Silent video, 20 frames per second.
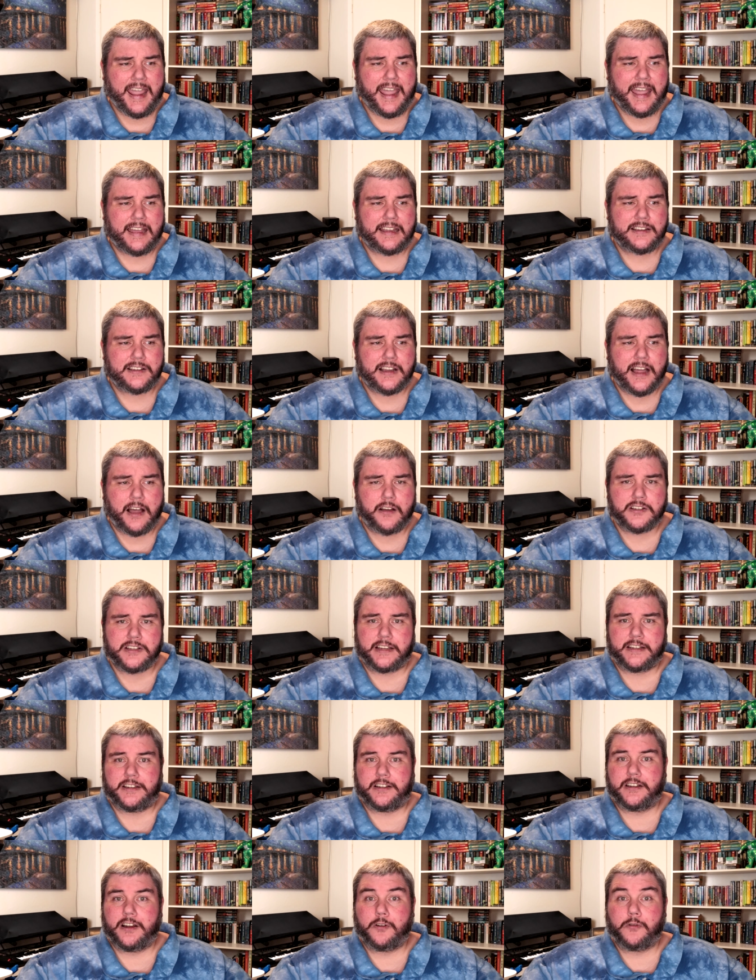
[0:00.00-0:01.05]
And I was
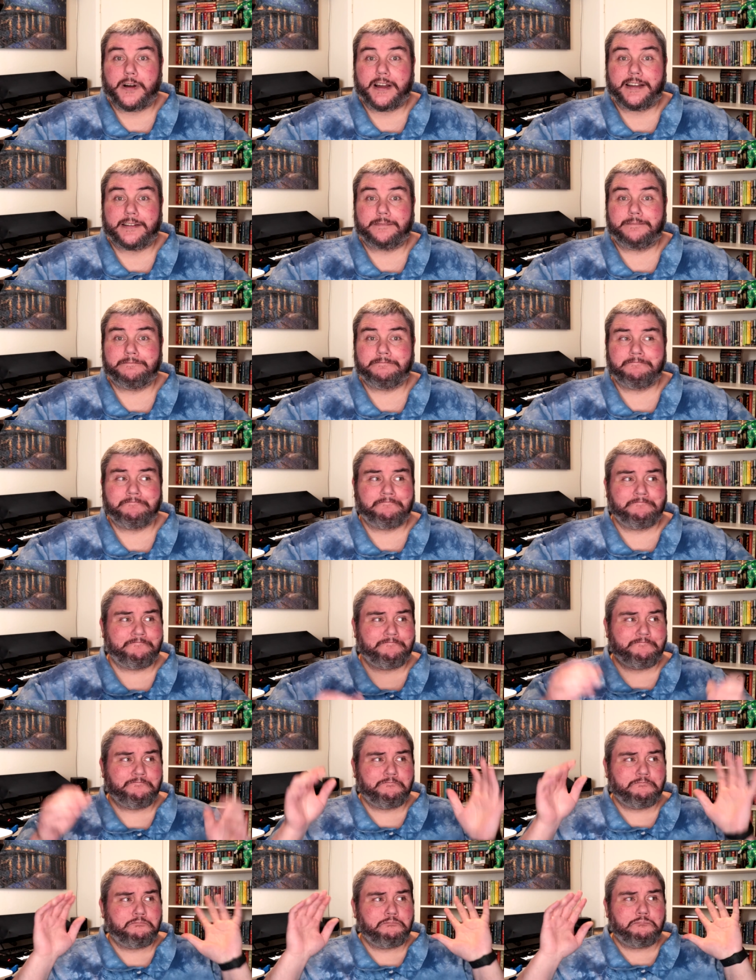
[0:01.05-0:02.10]
like, you know what?
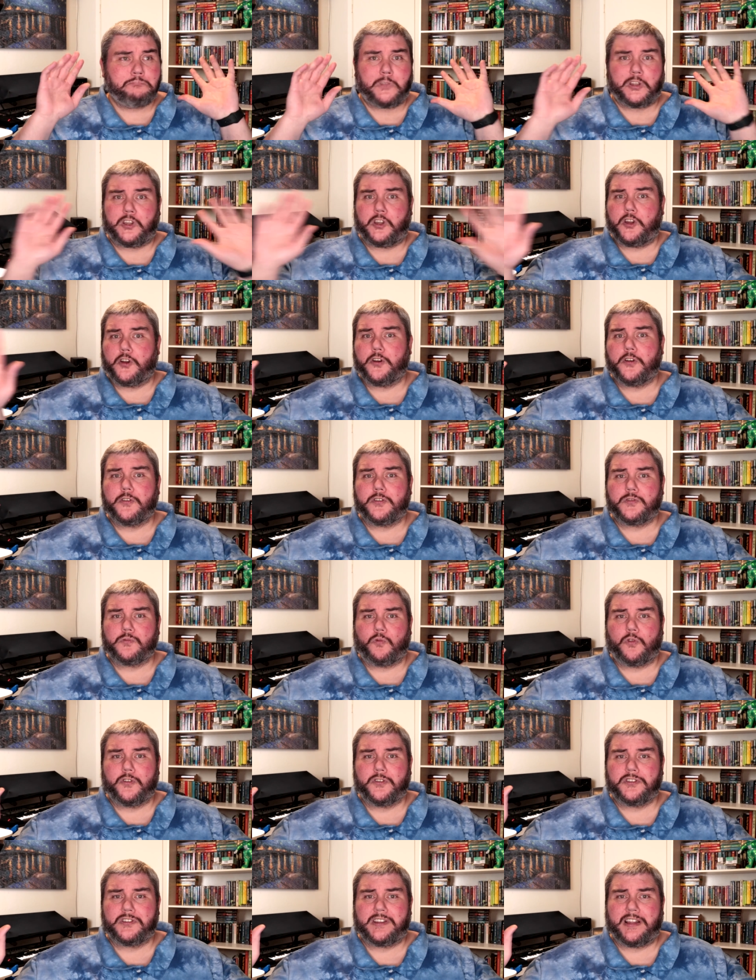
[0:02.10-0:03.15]
The cure is
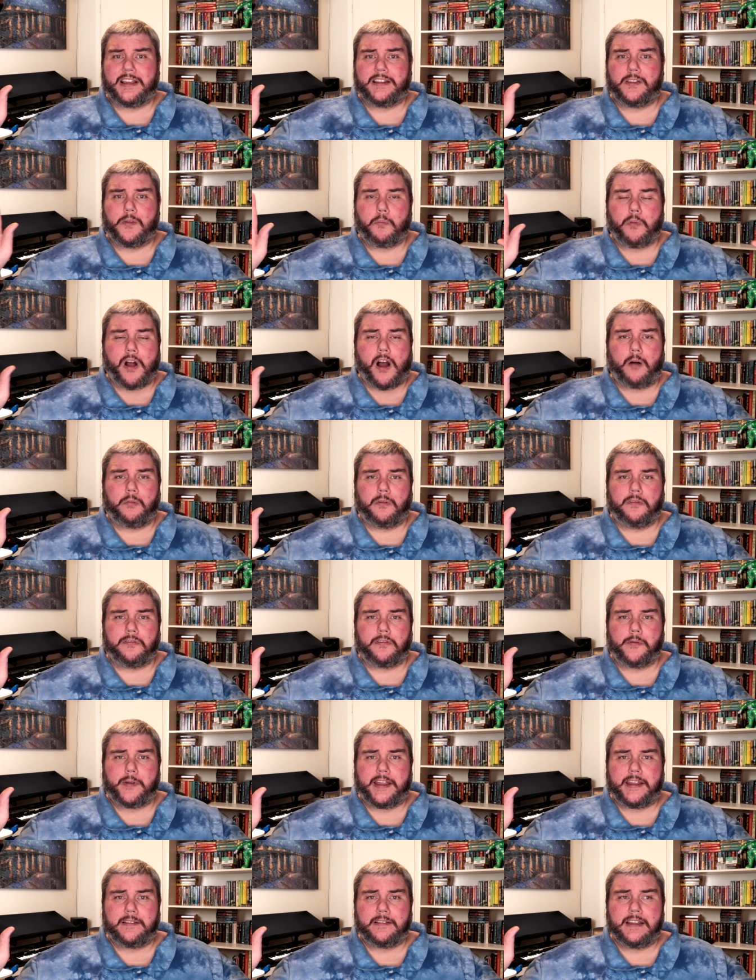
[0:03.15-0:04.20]
worse than the problem for
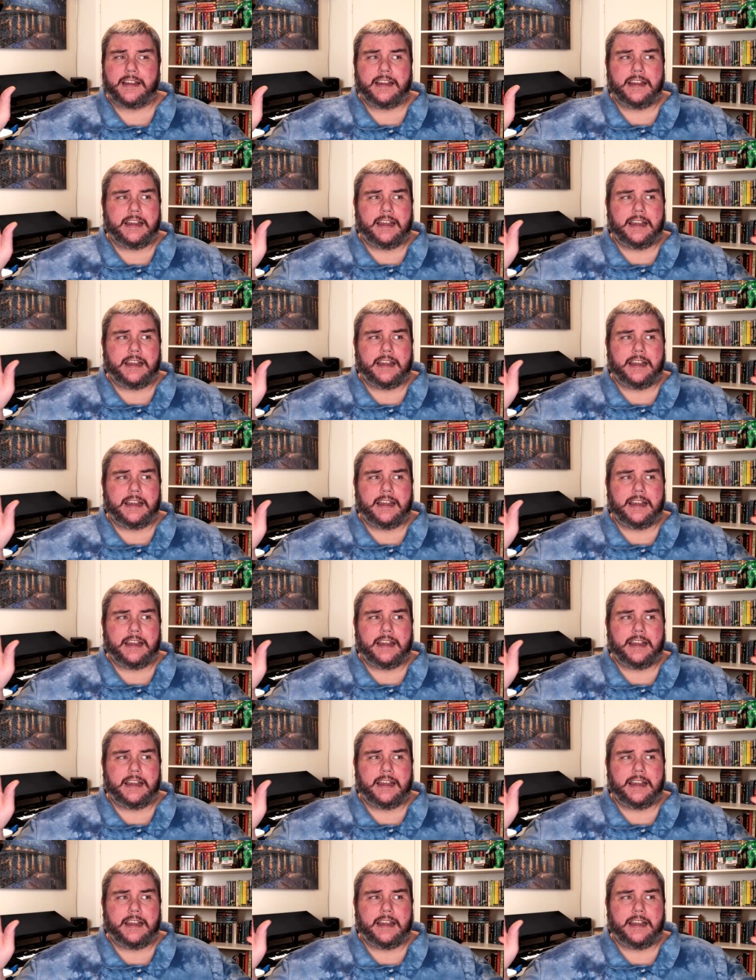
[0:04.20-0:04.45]
me.